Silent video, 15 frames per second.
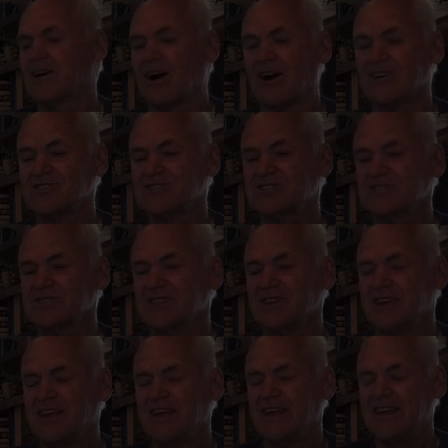cars
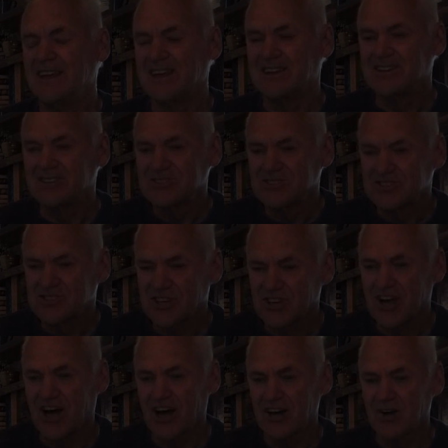in
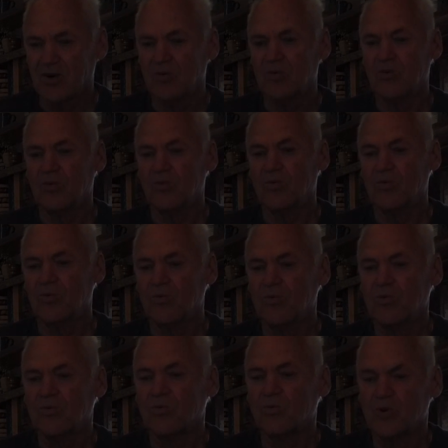Chicago
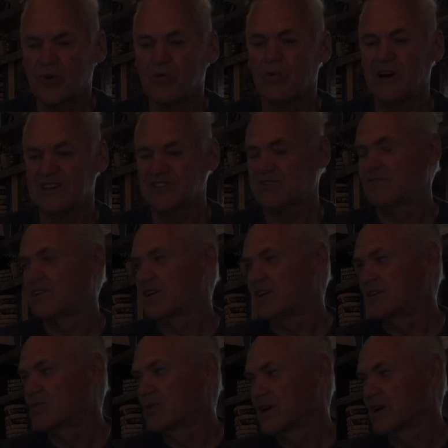would rust very